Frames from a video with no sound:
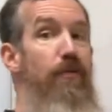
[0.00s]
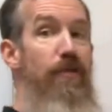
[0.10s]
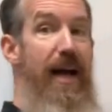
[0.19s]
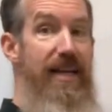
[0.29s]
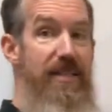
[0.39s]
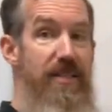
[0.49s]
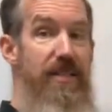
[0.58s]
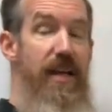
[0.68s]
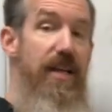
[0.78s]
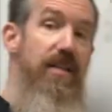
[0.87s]
rest,
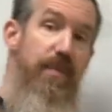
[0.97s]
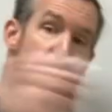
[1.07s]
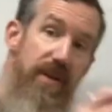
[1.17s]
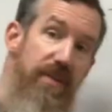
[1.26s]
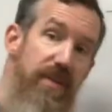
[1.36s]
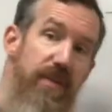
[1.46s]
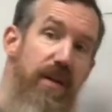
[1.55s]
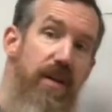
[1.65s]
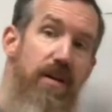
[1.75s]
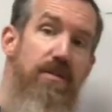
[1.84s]
and in the previous
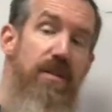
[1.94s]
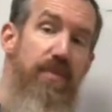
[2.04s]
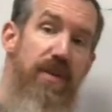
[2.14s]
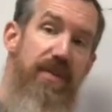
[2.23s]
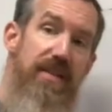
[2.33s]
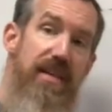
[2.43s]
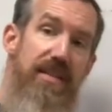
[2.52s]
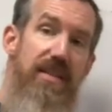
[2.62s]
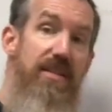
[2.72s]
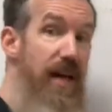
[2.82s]
videos and the previous
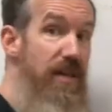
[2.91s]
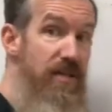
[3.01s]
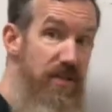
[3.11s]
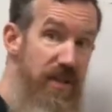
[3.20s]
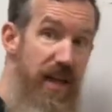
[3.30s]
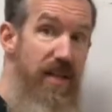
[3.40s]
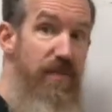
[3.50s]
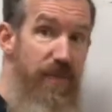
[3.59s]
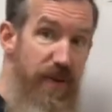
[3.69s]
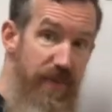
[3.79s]
lessons, I
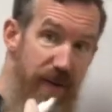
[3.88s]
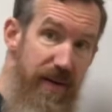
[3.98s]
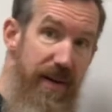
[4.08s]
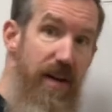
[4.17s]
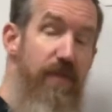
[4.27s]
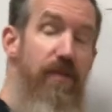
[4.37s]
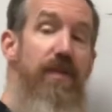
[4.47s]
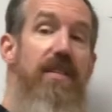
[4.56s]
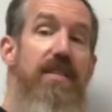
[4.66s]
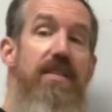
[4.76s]
said be very careful. If
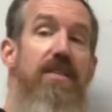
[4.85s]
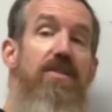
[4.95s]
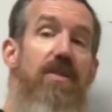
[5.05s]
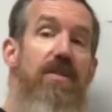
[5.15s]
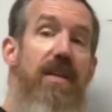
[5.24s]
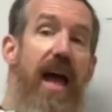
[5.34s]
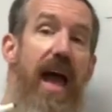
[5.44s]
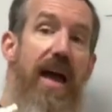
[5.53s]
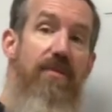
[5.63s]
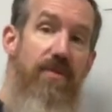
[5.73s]
it says it starts
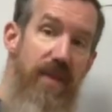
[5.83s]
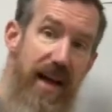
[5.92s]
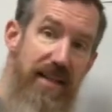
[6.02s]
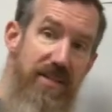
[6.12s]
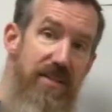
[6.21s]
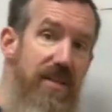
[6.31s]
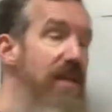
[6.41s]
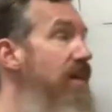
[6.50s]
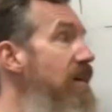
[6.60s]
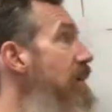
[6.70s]
at rest,
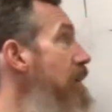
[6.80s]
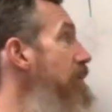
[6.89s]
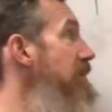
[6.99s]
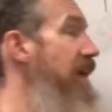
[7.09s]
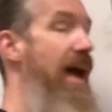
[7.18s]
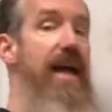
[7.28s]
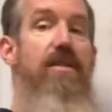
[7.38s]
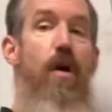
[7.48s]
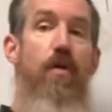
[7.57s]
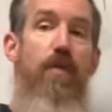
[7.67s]
it means it had
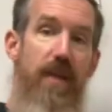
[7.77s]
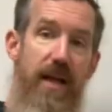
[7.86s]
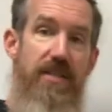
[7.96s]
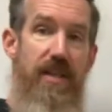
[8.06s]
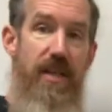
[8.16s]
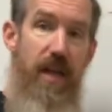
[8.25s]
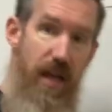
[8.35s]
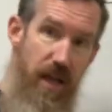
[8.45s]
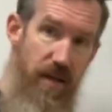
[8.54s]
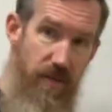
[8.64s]
no velocity
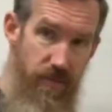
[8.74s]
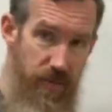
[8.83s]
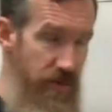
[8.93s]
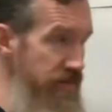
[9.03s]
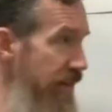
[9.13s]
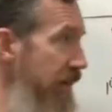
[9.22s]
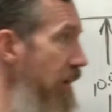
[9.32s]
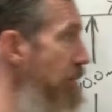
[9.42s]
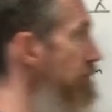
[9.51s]
when it was let go.